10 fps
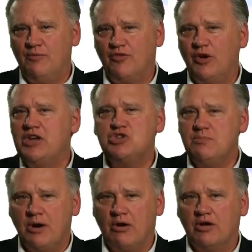for each
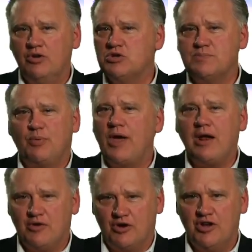American who is proud
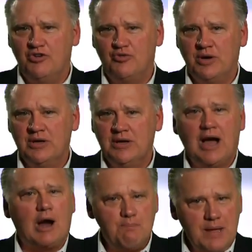of their country,
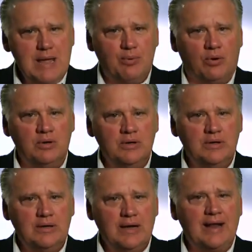our people,
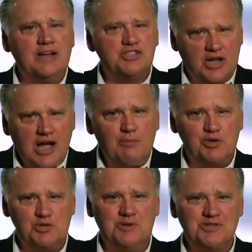and its
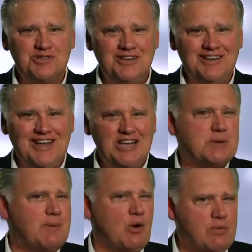accomplishments. It's
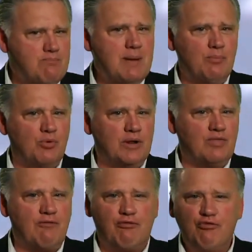about remembering
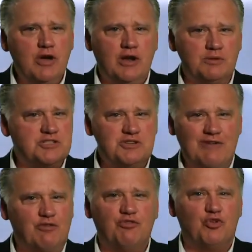that freedom is
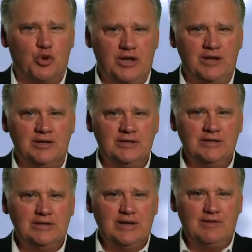never free
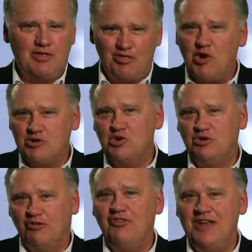and that those who
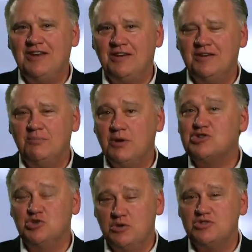defend it
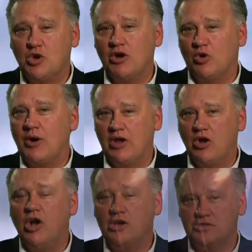must do so at great
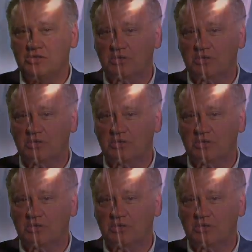cost.